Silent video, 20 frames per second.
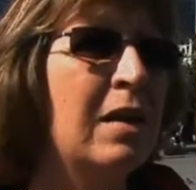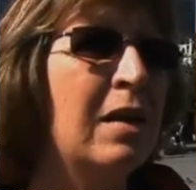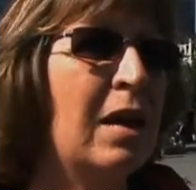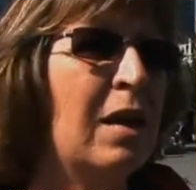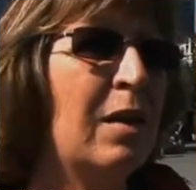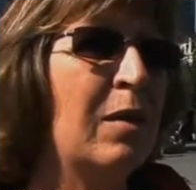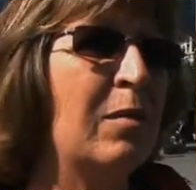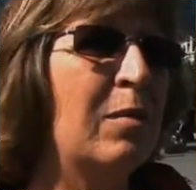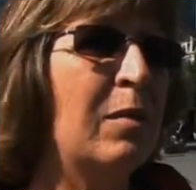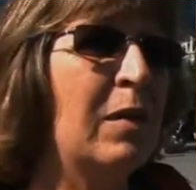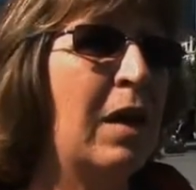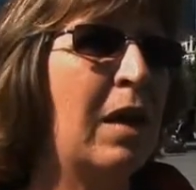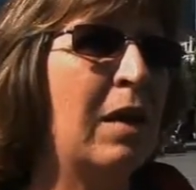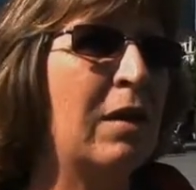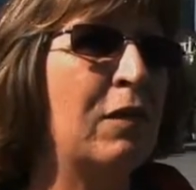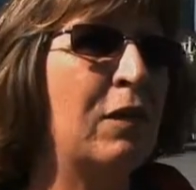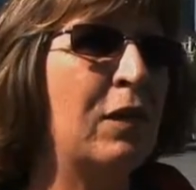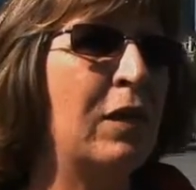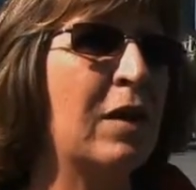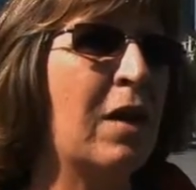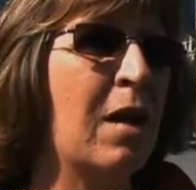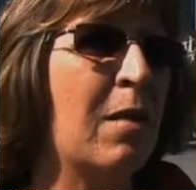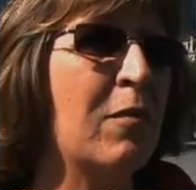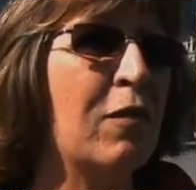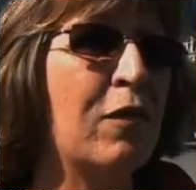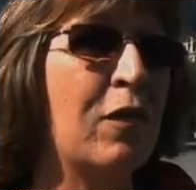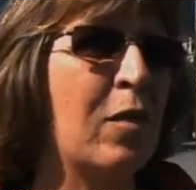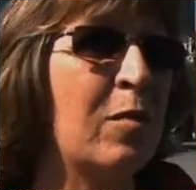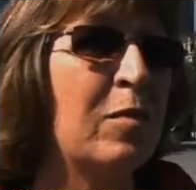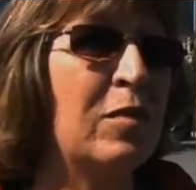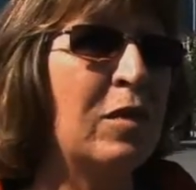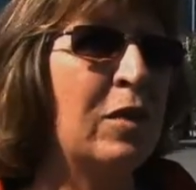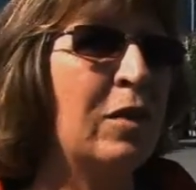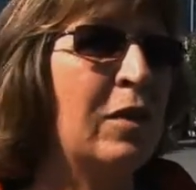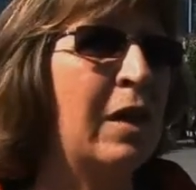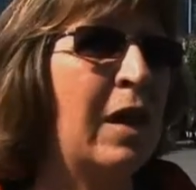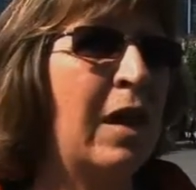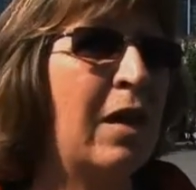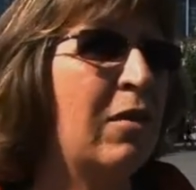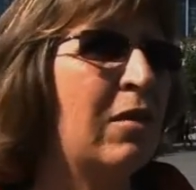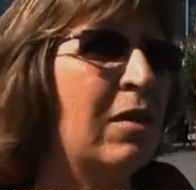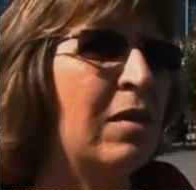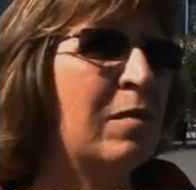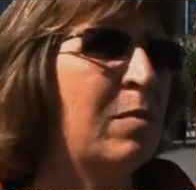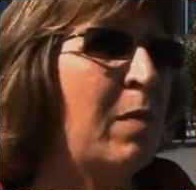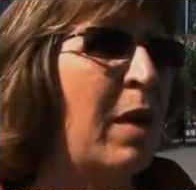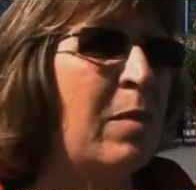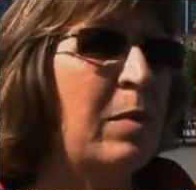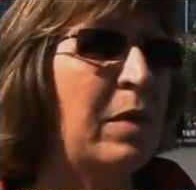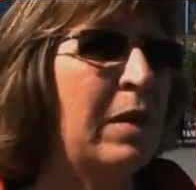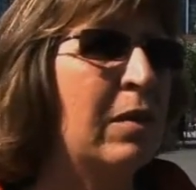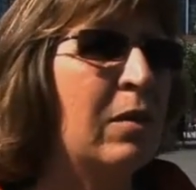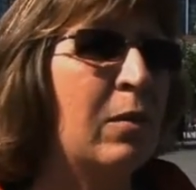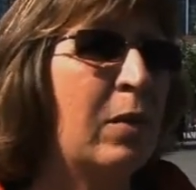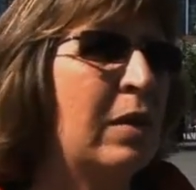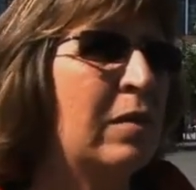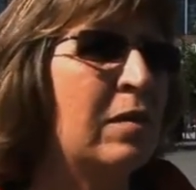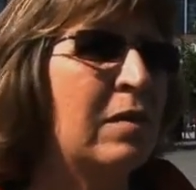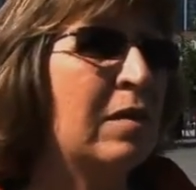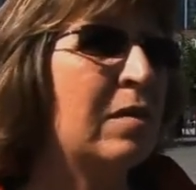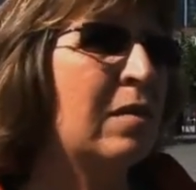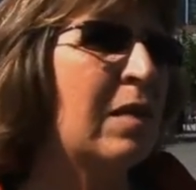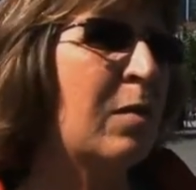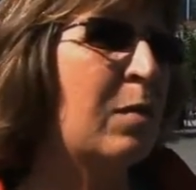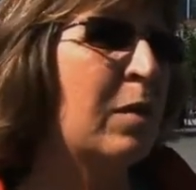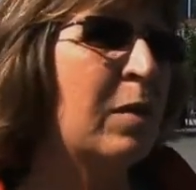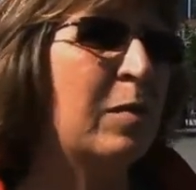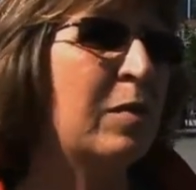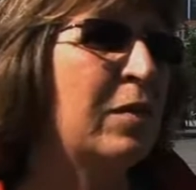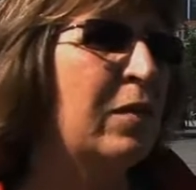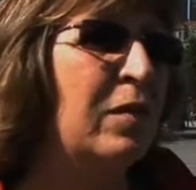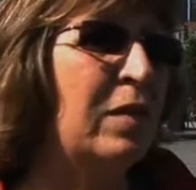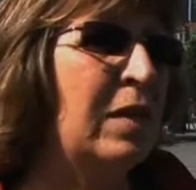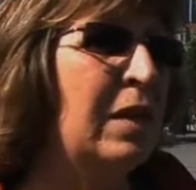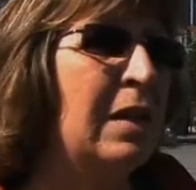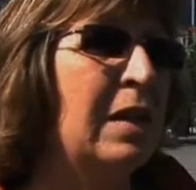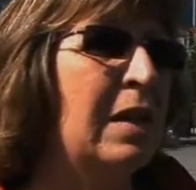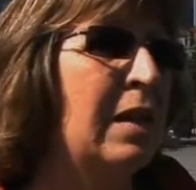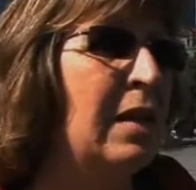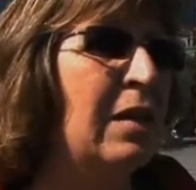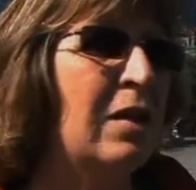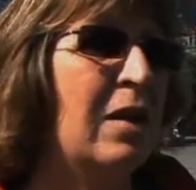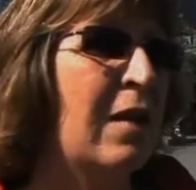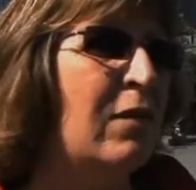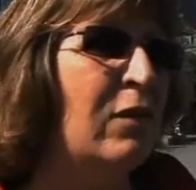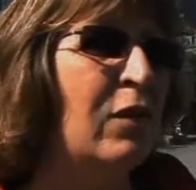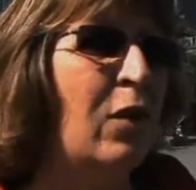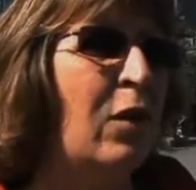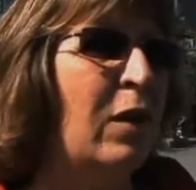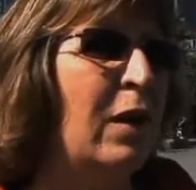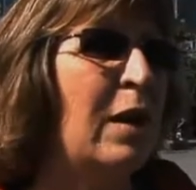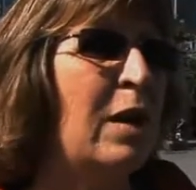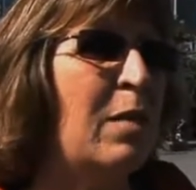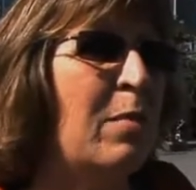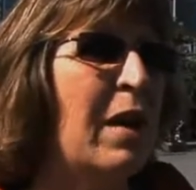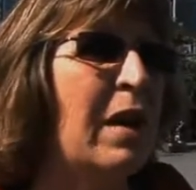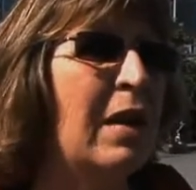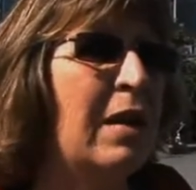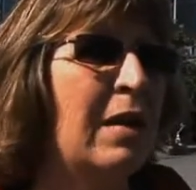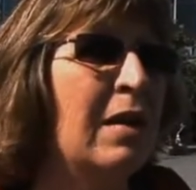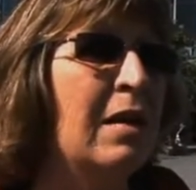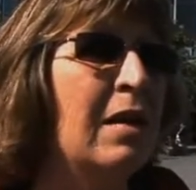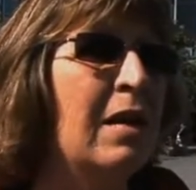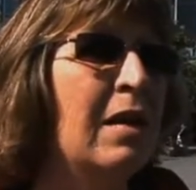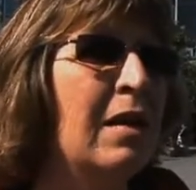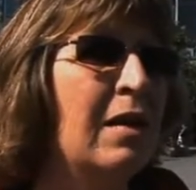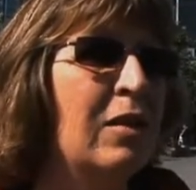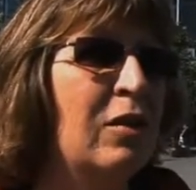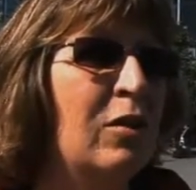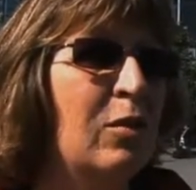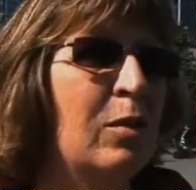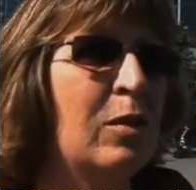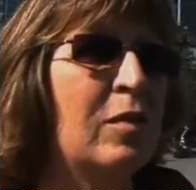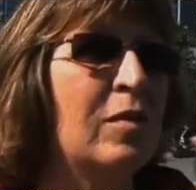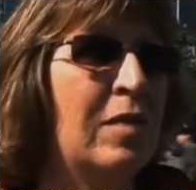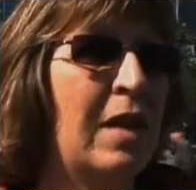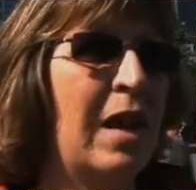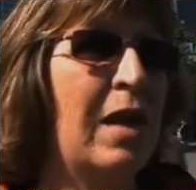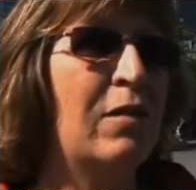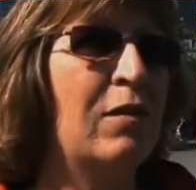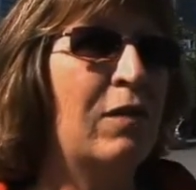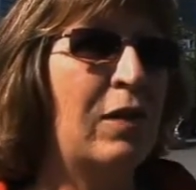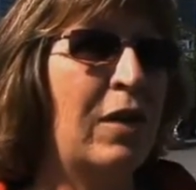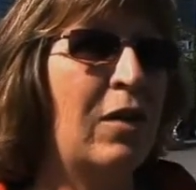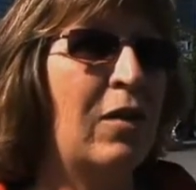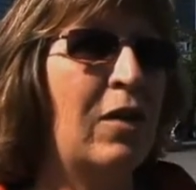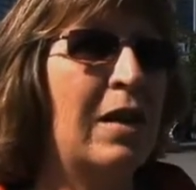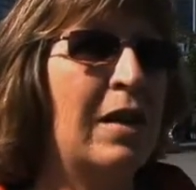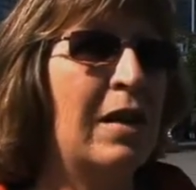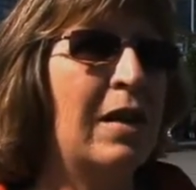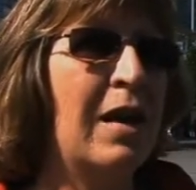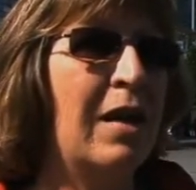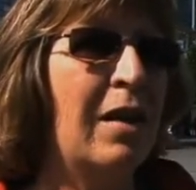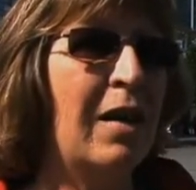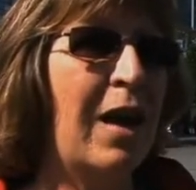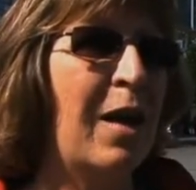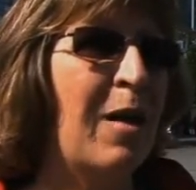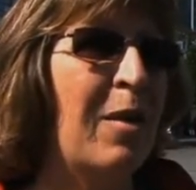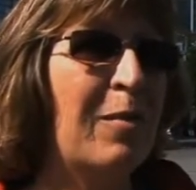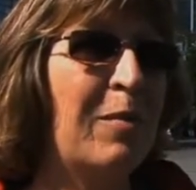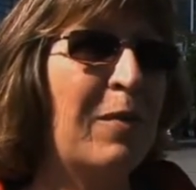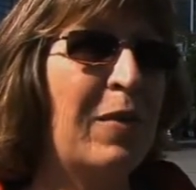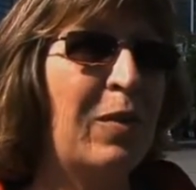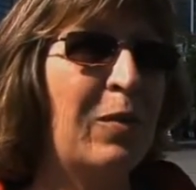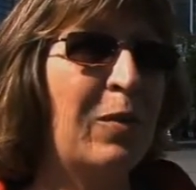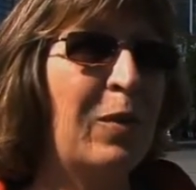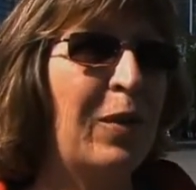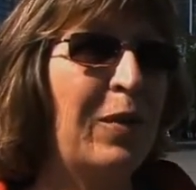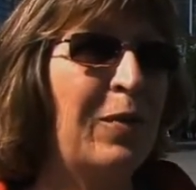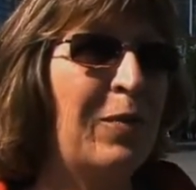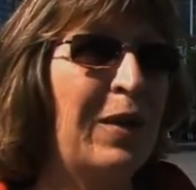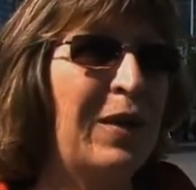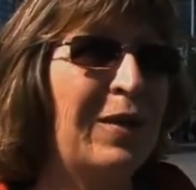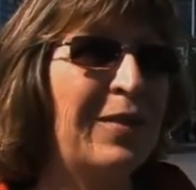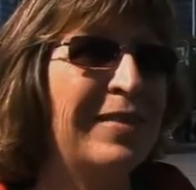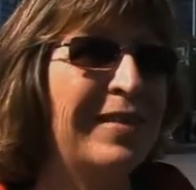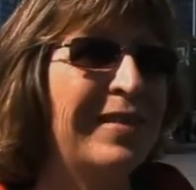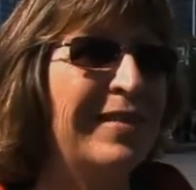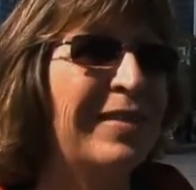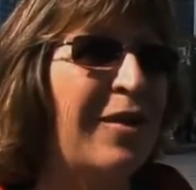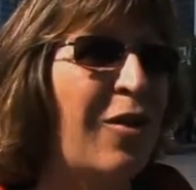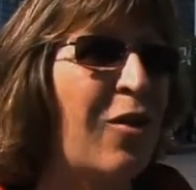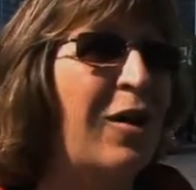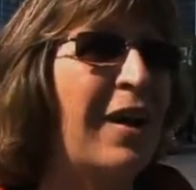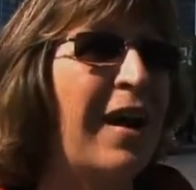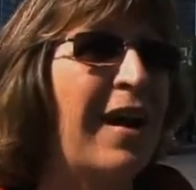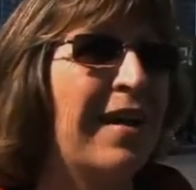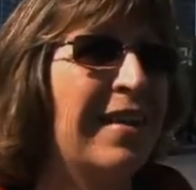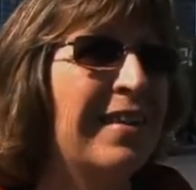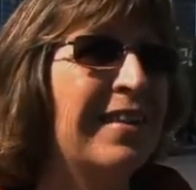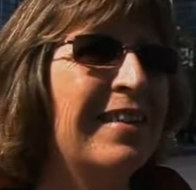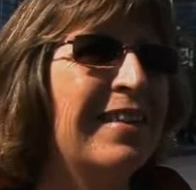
Um, and if you come from certain areas, maybe in the western suburbs of Sydney, and you haven't got any money, you will sound very, um, the word we use is ocker.